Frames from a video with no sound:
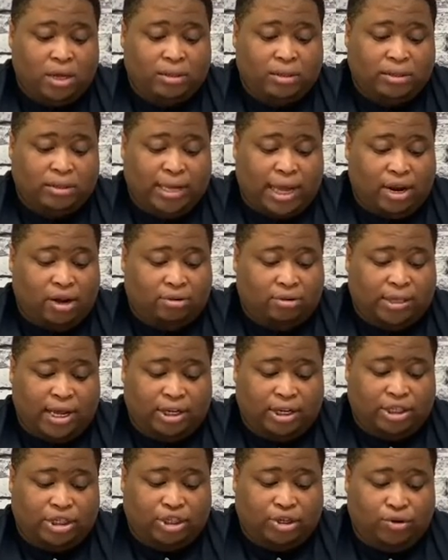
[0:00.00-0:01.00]
They don't
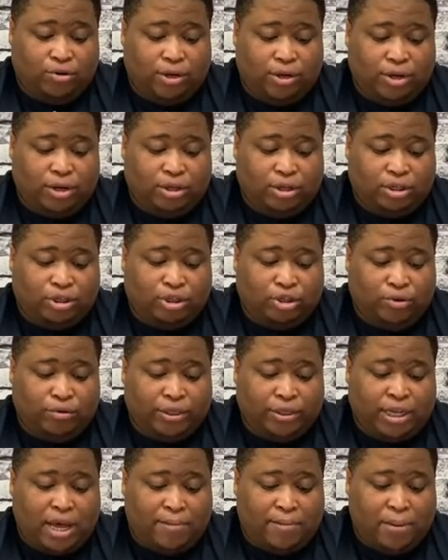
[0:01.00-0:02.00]
think Drew
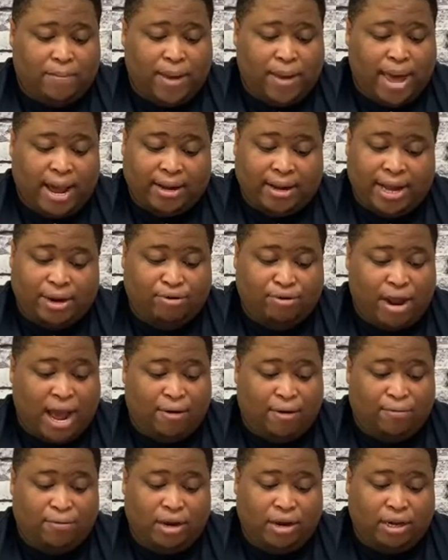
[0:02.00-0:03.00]
is coming back, and they do
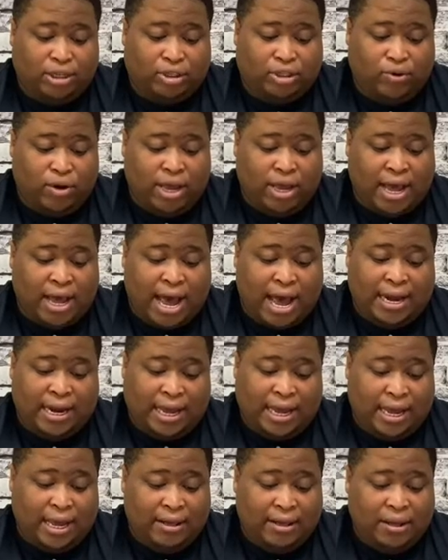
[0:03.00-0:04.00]
not want LaToya
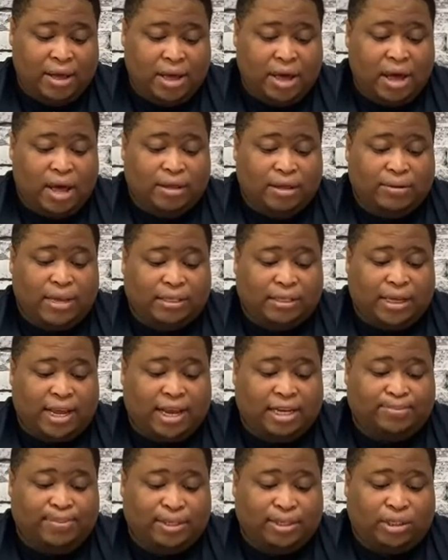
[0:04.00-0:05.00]
Ali. They say
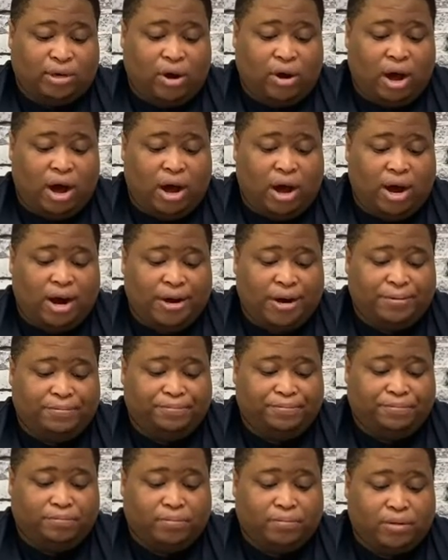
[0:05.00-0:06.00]
it's been so hard
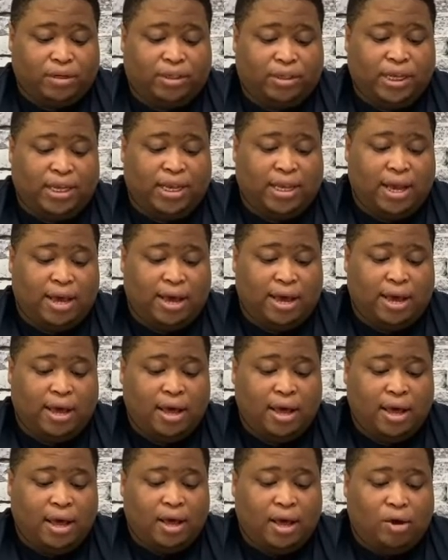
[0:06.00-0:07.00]
to get
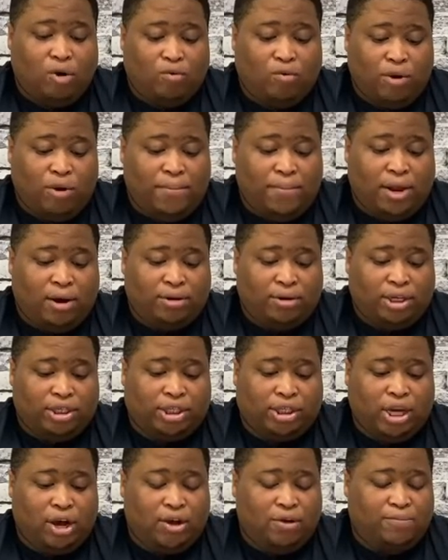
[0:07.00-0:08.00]
women on the
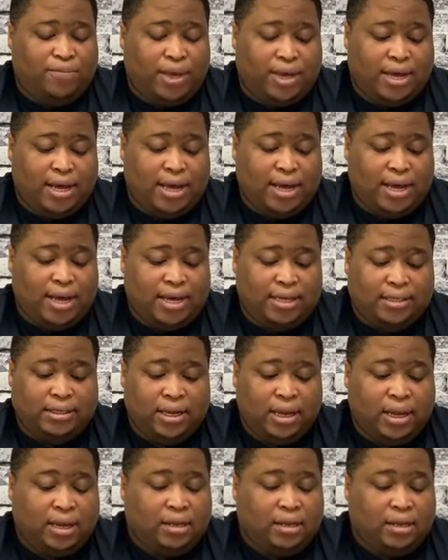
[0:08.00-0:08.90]
show because